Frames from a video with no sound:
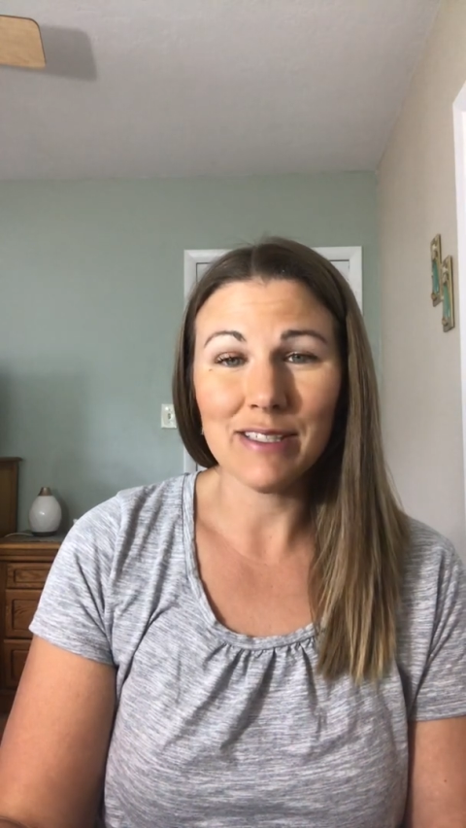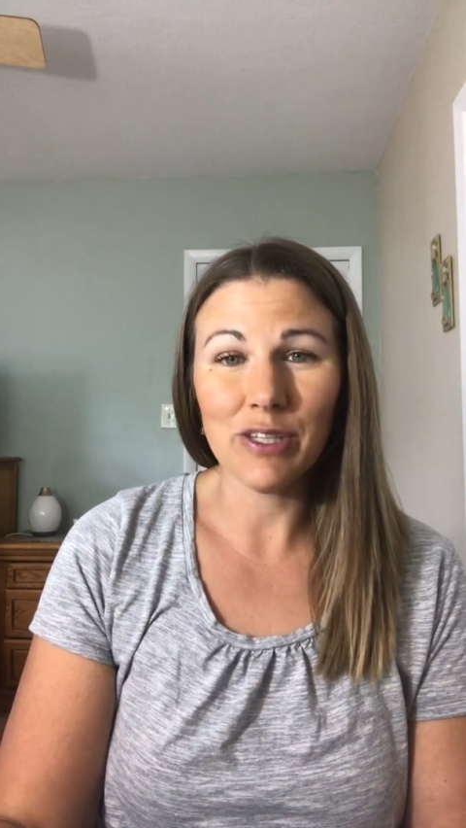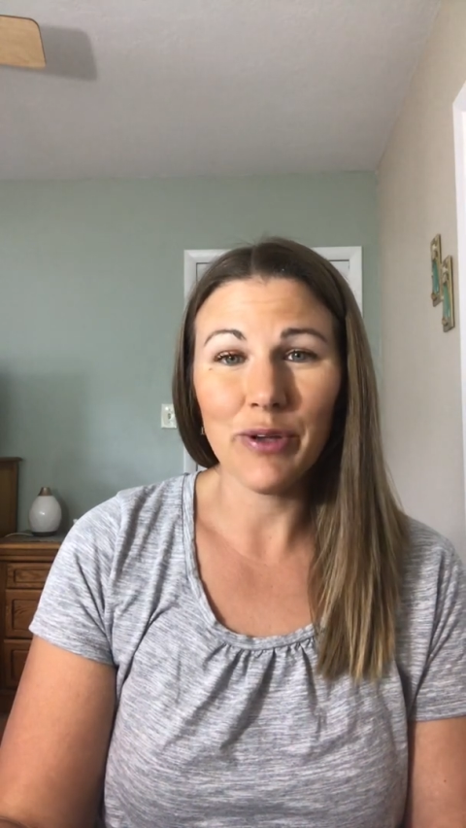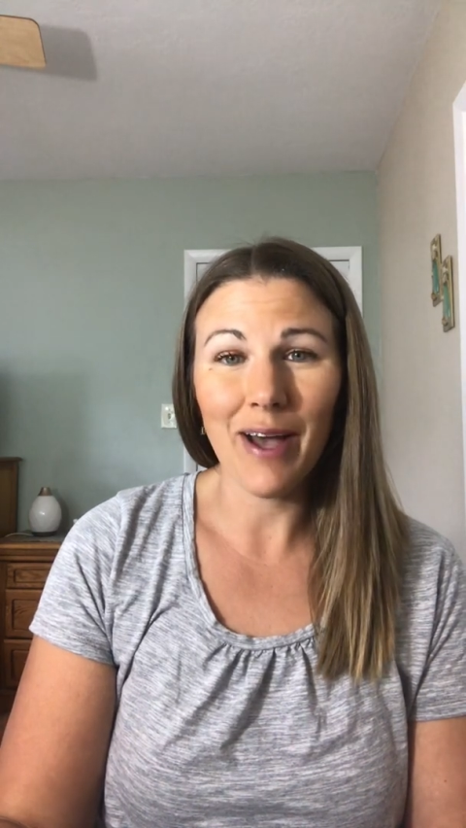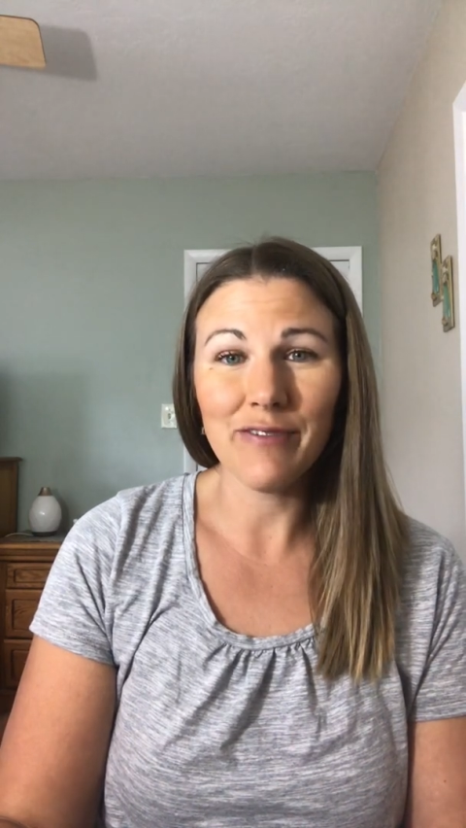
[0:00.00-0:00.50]
So
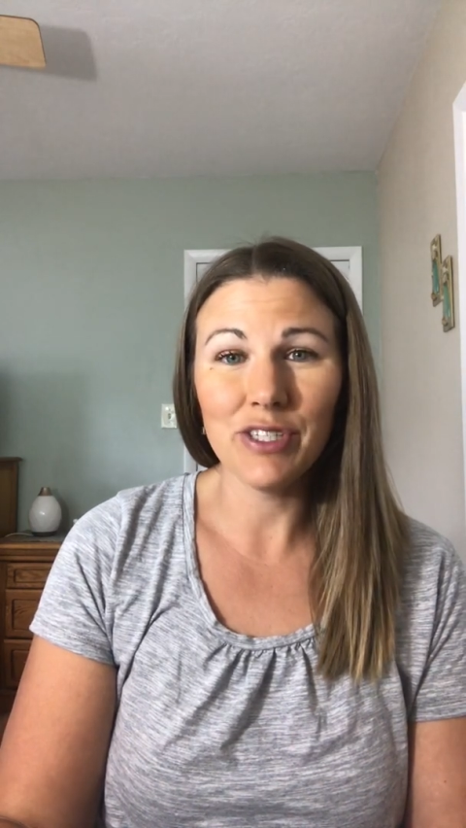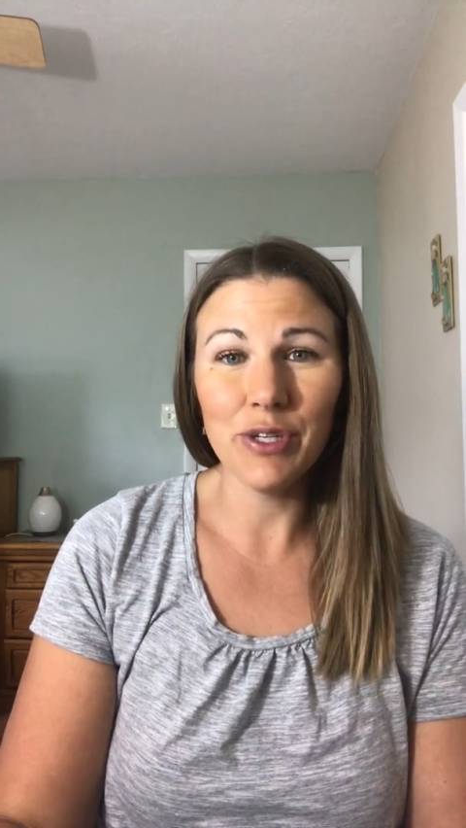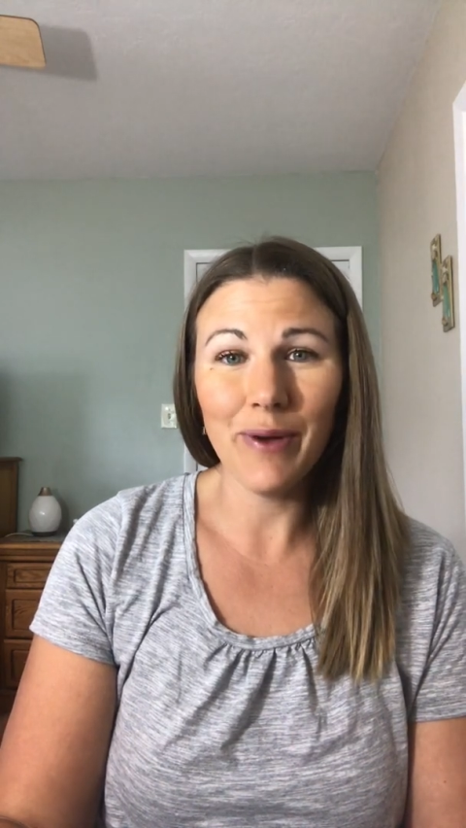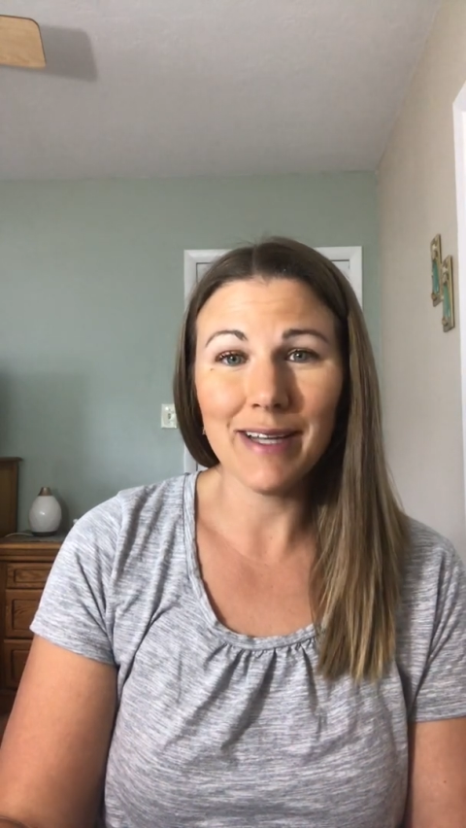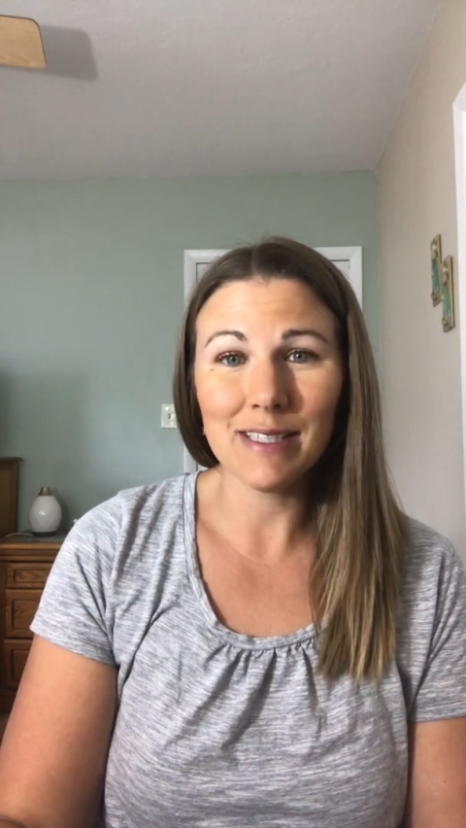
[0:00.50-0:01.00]
you have
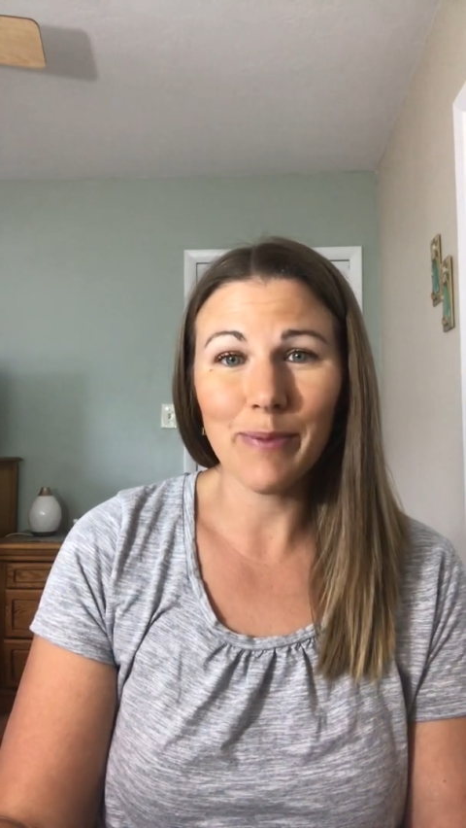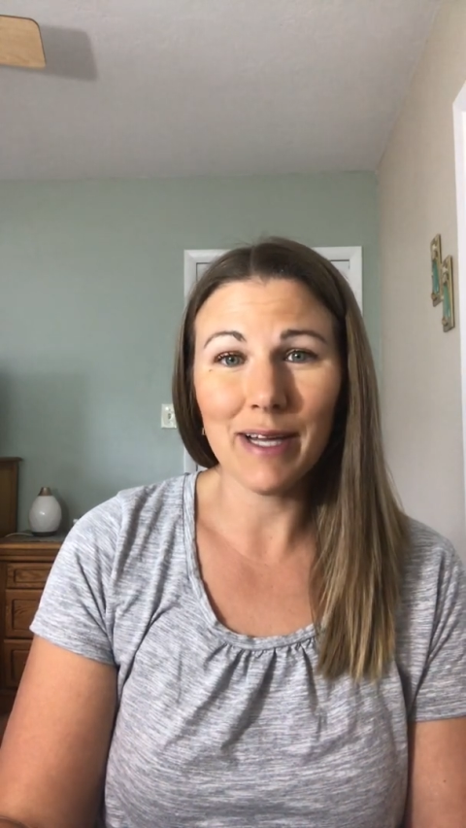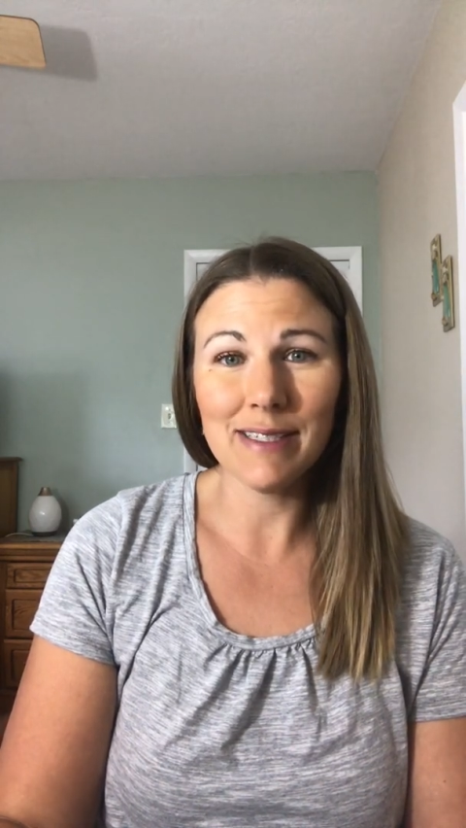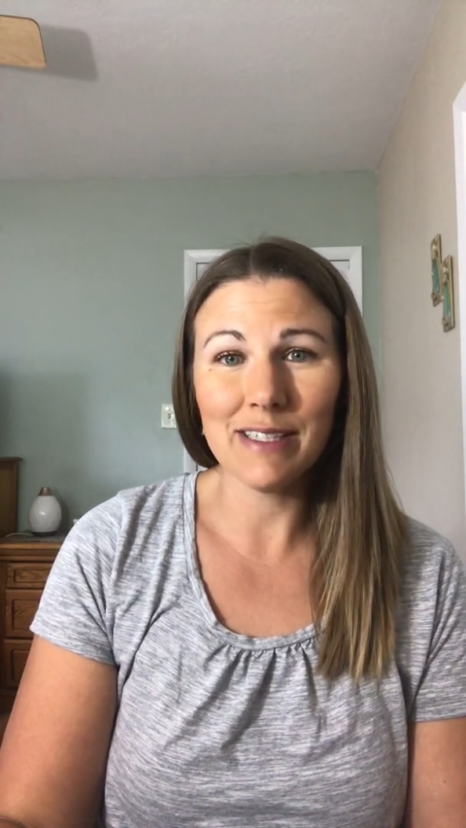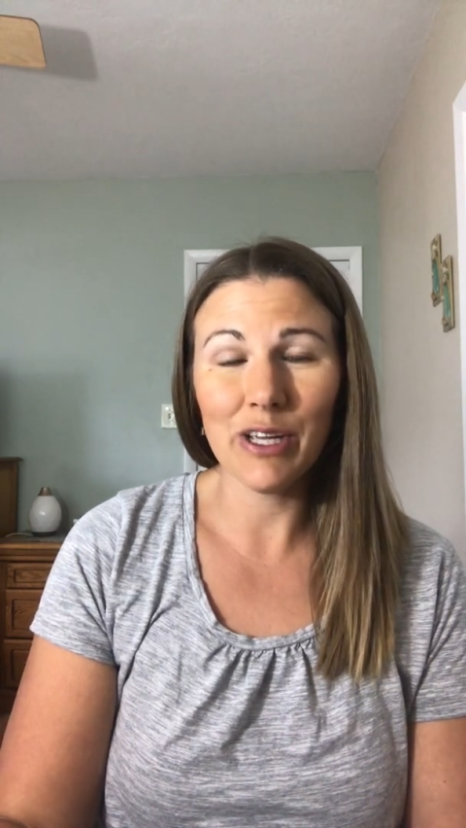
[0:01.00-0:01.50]
two
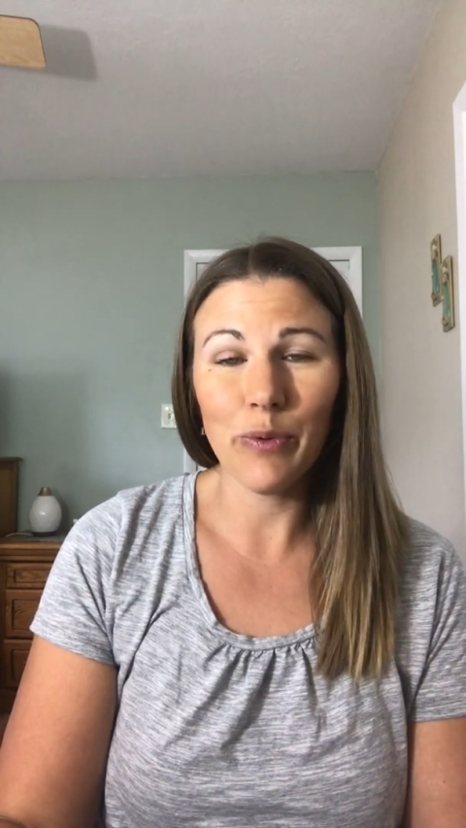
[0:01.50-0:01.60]
antibodies that